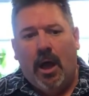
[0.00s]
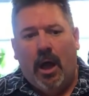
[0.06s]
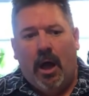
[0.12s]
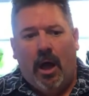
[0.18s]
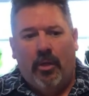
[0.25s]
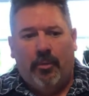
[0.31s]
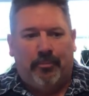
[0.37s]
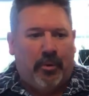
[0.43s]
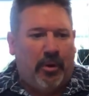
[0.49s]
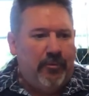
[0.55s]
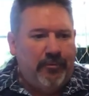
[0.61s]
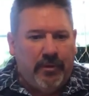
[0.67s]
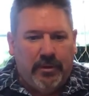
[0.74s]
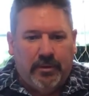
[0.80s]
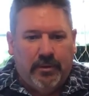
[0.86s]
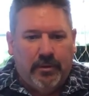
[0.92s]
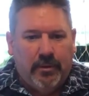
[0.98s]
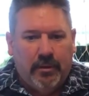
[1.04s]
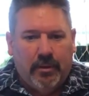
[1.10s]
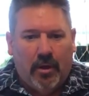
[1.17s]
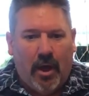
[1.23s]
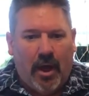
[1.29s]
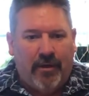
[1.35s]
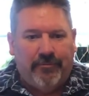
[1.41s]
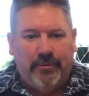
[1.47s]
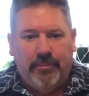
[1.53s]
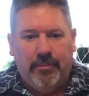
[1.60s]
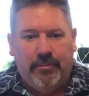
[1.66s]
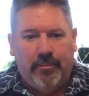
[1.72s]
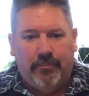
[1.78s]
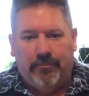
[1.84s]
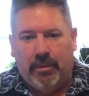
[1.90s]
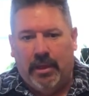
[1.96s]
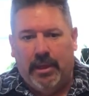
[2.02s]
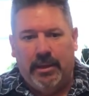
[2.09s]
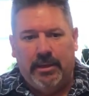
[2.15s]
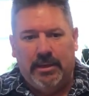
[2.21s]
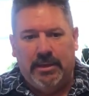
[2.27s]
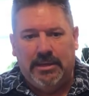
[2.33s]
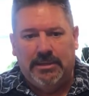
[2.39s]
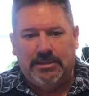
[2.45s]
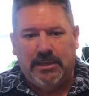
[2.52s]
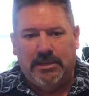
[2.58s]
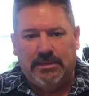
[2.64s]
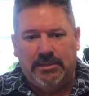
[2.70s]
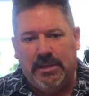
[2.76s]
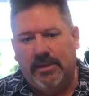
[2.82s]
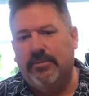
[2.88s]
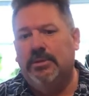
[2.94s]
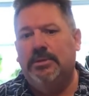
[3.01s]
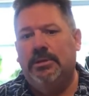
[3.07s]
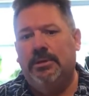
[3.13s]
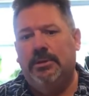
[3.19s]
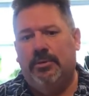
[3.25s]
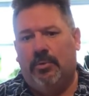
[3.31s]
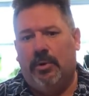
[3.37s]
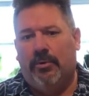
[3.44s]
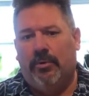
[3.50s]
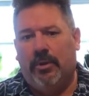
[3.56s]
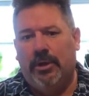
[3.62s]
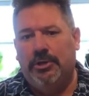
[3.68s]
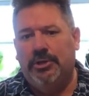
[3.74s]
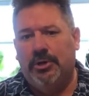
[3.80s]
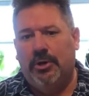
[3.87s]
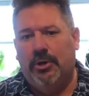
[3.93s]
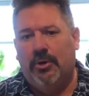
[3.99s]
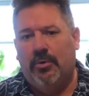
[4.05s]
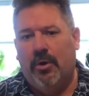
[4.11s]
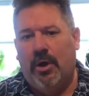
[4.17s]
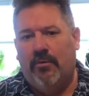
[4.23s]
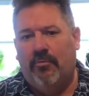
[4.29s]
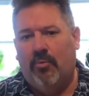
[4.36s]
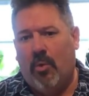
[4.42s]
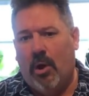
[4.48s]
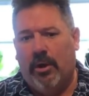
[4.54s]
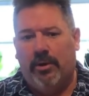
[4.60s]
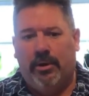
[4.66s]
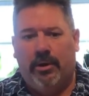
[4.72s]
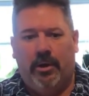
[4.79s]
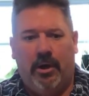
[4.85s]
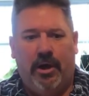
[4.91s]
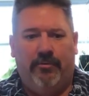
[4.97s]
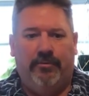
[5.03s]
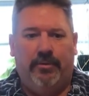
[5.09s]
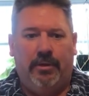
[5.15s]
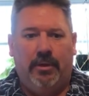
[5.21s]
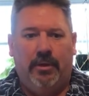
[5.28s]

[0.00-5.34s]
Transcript: the perfect coffee blend is a 17-to-1 ratio of water to coffee.